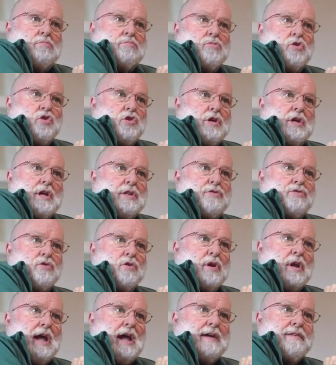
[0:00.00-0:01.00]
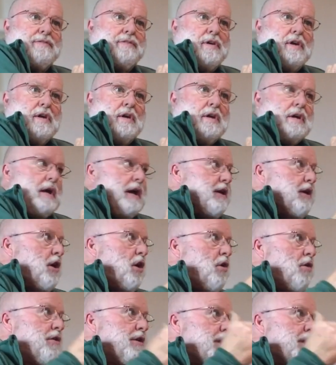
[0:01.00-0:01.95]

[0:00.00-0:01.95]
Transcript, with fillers: You can get through life and know